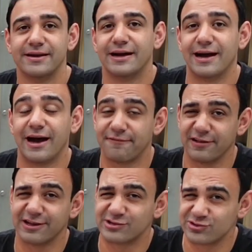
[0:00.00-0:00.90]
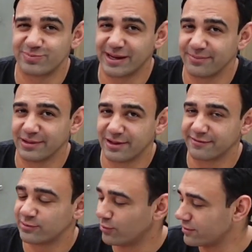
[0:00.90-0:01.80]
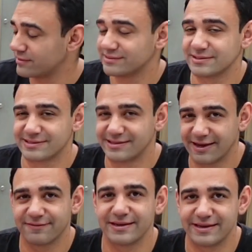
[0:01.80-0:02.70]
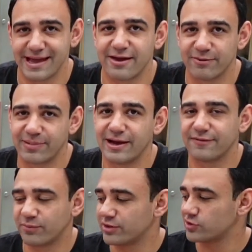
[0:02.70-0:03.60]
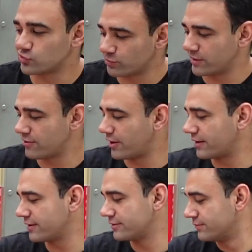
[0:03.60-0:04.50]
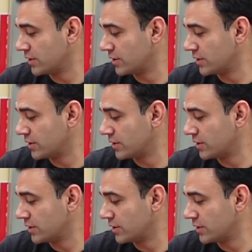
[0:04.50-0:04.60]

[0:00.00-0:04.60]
I feel like it should pick up a lot of torque because it's definitely down on power from what it should be right now.